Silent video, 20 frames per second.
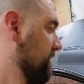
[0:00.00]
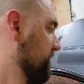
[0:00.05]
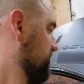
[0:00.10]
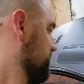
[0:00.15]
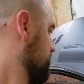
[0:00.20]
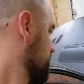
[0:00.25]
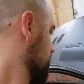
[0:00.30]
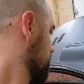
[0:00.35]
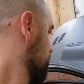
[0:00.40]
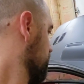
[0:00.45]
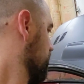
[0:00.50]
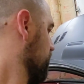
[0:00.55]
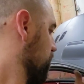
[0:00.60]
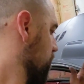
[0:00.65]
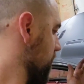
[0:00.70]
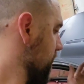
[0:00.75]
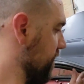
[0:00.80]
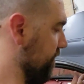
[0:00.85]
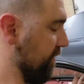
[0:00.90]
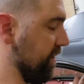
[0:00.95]
So the
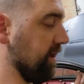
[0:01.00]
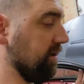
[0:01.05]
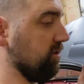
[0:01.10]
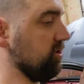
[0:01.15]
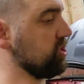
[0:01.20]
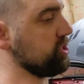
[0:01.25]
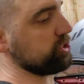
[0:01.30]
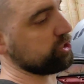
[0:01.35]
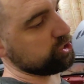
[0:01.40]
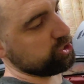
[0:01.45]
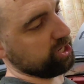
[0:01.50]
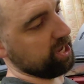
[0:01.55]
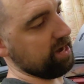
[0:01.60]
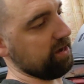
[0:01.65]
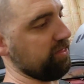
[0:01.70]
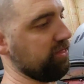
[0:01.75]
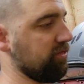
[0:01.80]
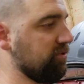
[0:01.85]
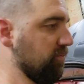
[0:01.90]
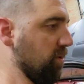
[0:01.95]
wiring you just kind
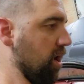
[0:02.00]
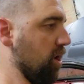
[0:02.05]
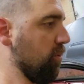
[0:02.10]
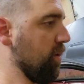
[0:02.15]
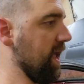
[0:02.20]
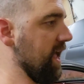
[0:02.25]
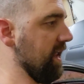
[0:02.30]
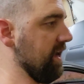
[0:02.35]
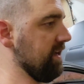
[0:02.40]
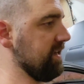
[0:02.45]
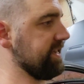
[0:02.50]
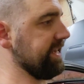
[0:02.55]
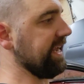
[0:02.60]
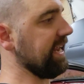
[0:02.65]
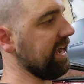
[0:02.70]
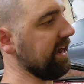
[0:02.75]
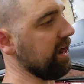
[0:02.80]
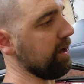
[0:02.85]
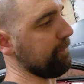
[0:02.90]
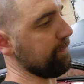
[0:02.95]
of throw in to
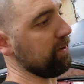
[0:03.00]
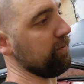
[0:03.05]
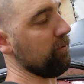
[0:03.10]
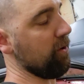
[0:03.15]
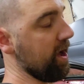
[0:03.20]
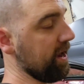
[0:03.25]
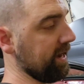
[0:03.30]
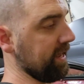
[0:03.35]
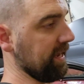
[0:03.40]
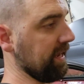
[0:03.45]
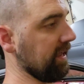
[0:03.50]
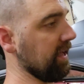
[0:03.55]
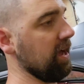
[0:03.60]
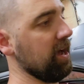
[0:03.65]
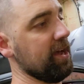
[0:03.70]
get it up and running.